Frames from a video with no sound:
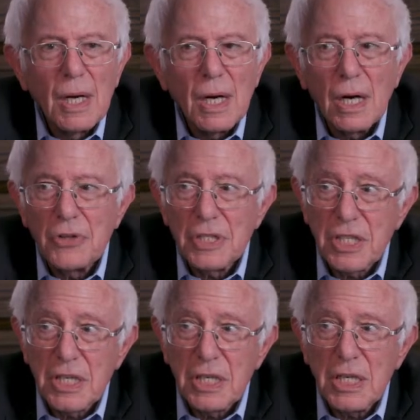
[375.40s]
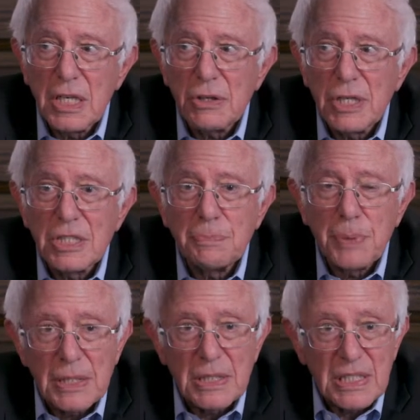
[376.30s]
The singer here is
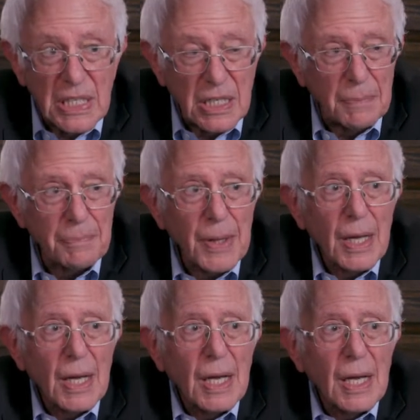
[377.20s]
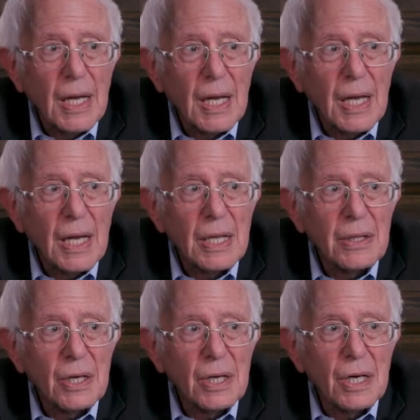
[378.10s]
Pete Seeger.
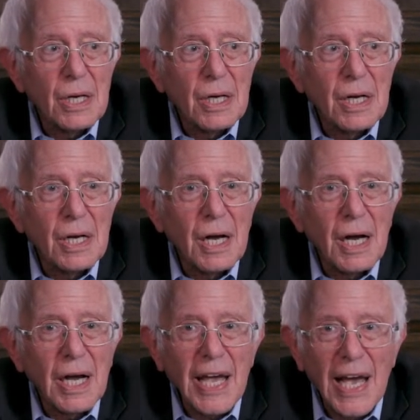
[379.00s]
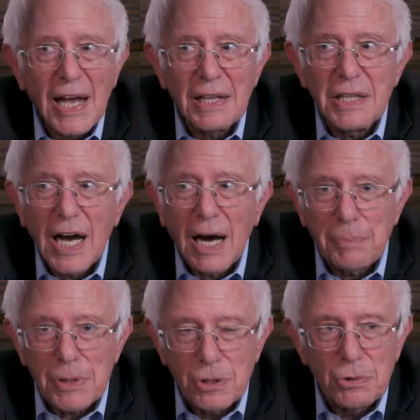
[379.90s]
And I had the
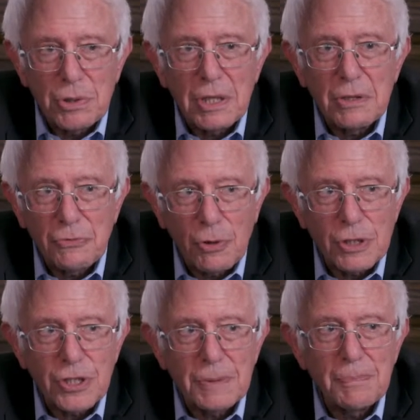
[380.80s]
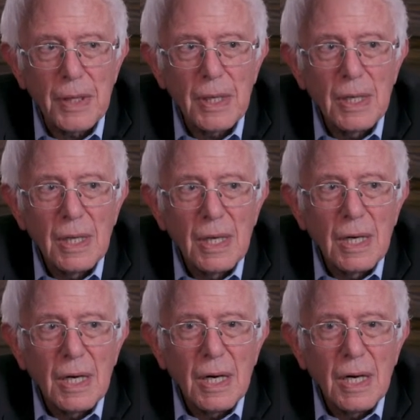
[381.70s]
opportunity, the fortune,
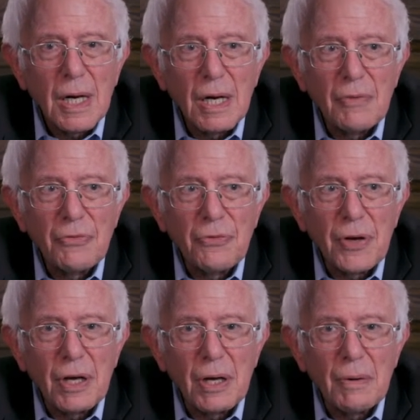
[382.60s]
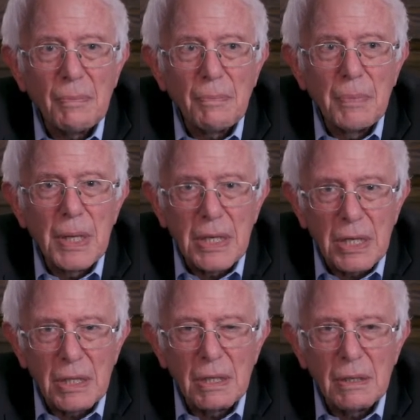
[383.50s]
of
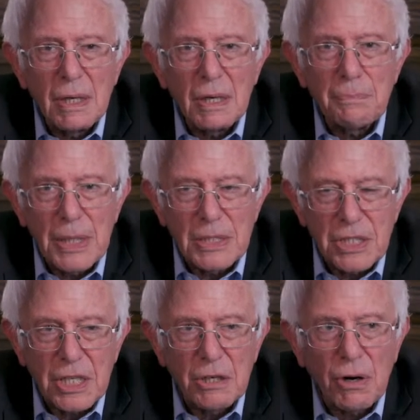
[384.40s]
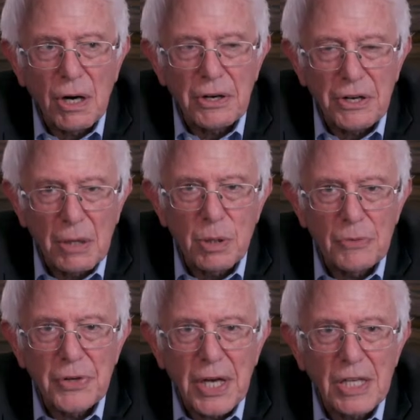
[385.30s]
meeting Pete Seeger on a number
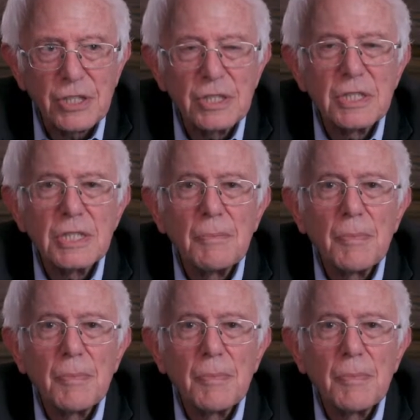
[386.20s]
of occasions.